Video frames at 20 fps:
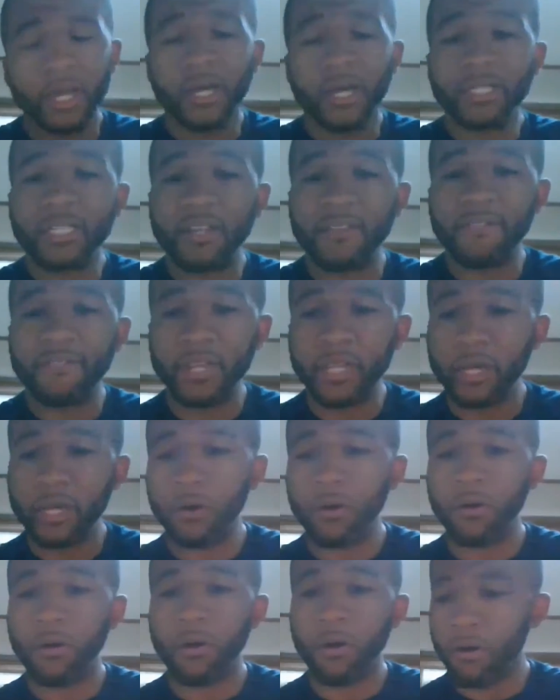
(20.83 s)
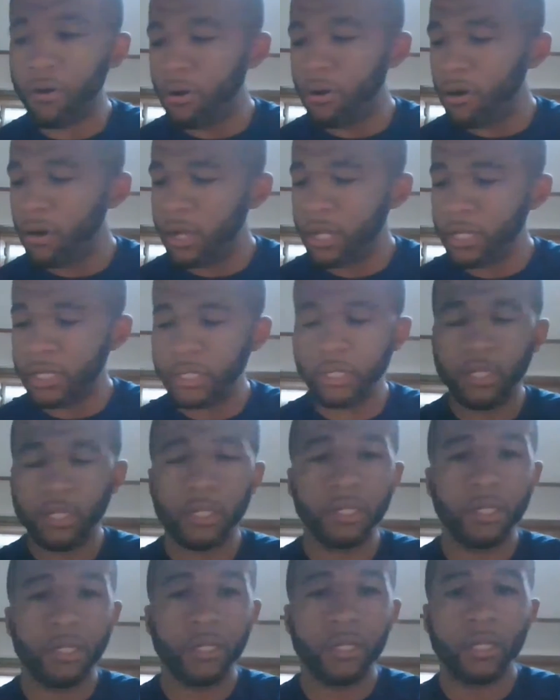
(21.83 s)
did a video on
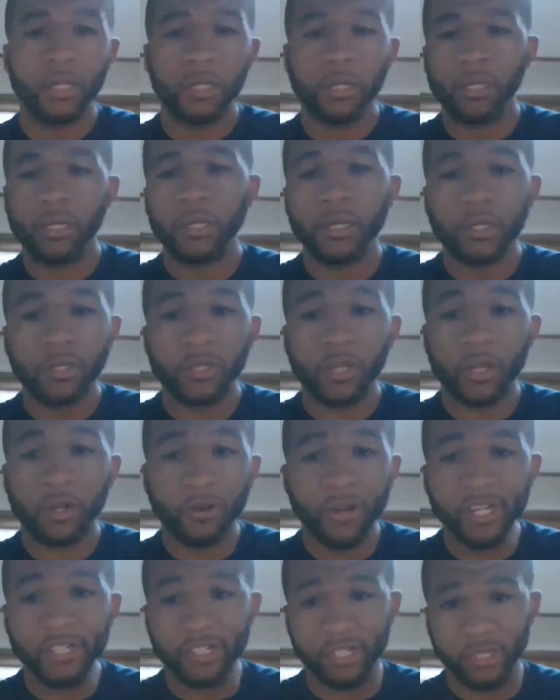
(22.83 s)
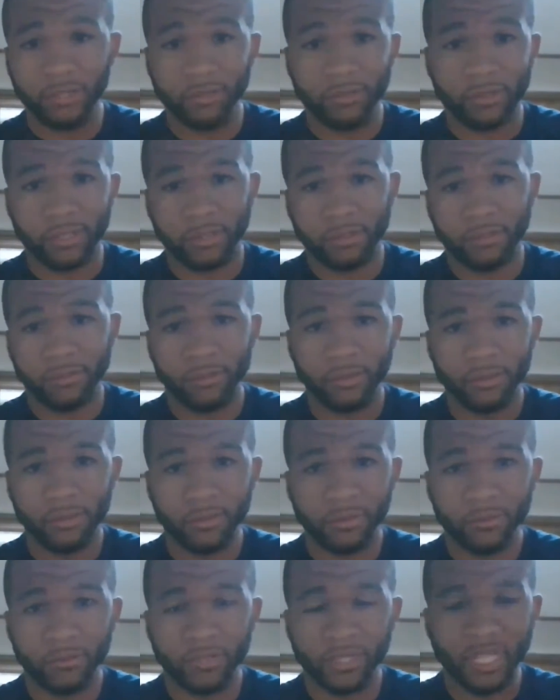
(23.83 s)
the green juice,
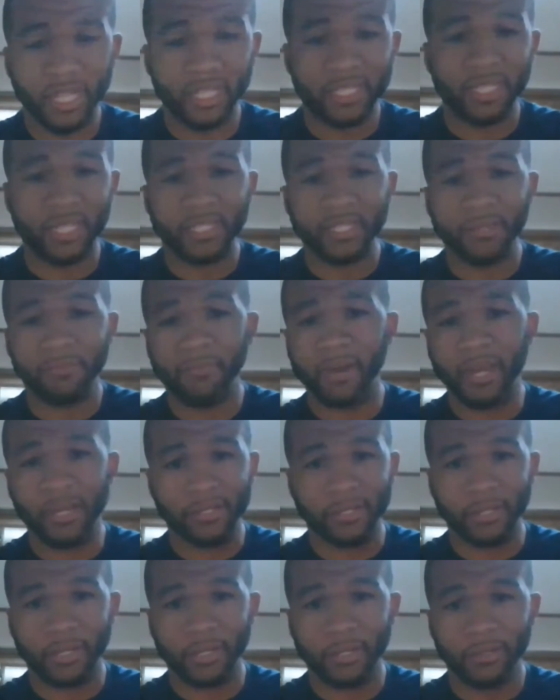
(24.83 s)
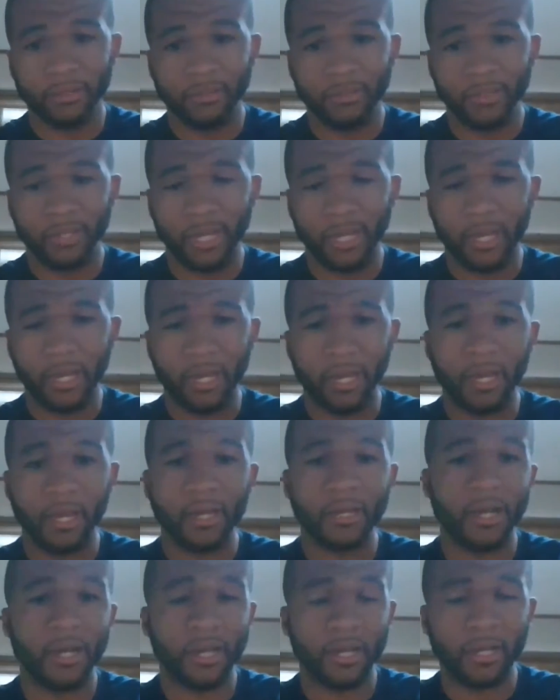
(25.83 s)
which I think is amazing.
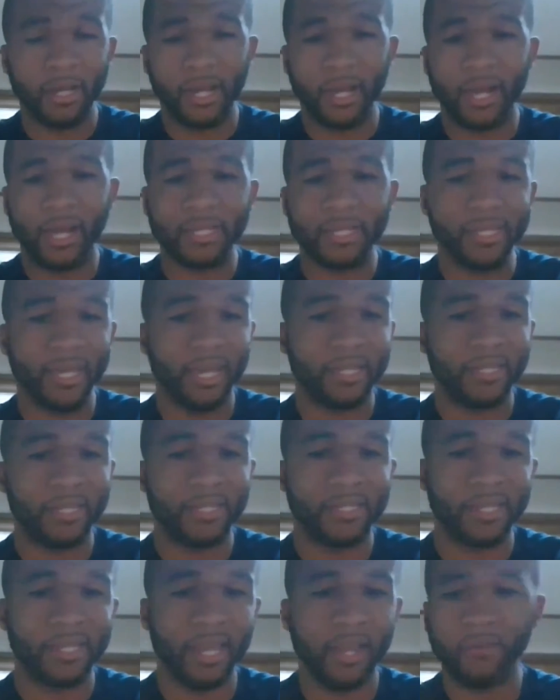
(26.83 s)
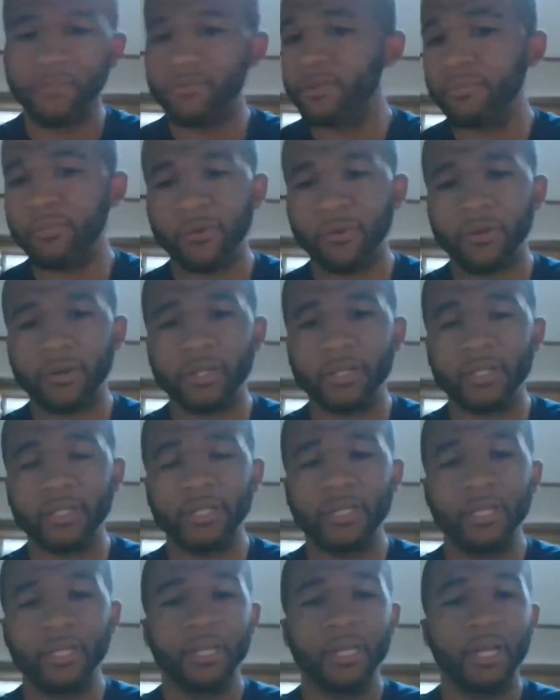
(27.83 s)
I take this every morning.
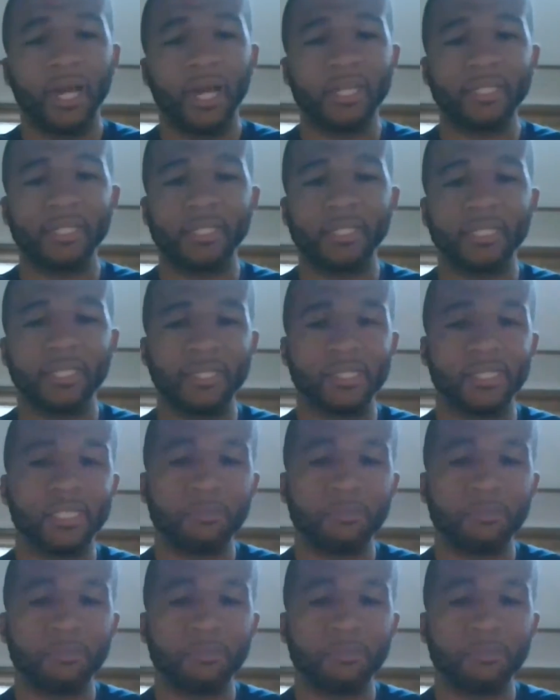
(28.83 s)
I think this is